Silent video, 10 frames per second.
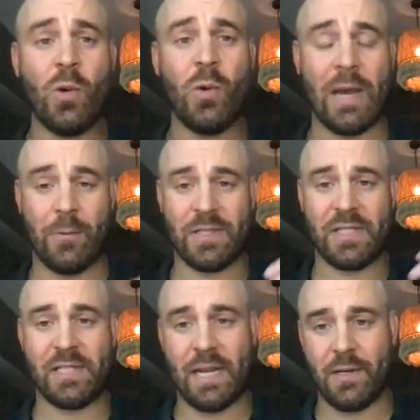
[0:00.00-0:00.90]
I will
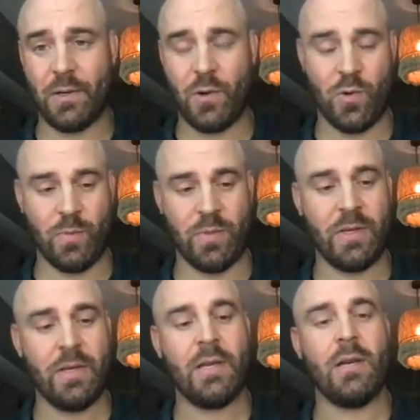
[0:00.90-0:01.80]
send
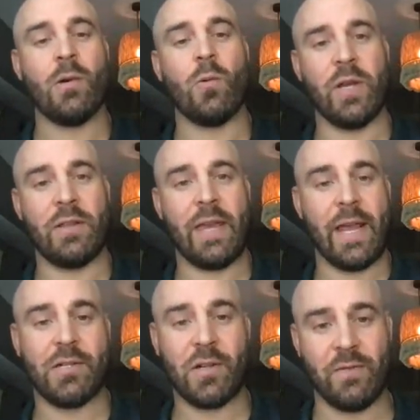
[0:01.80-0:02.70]
home with
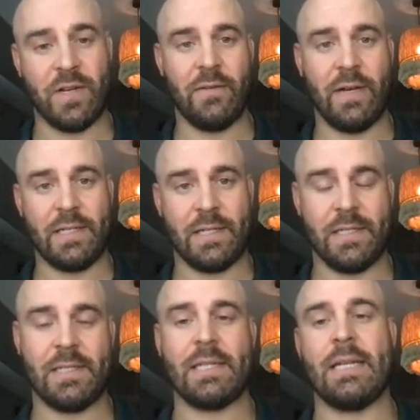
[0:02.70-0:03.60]
HRV
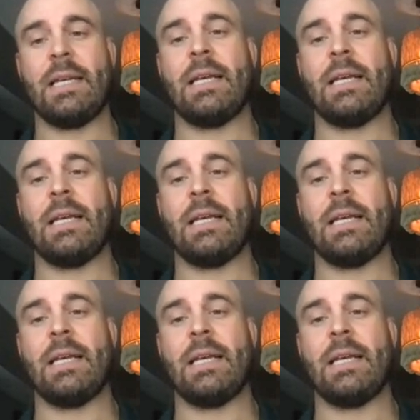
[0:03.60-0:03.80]
devices,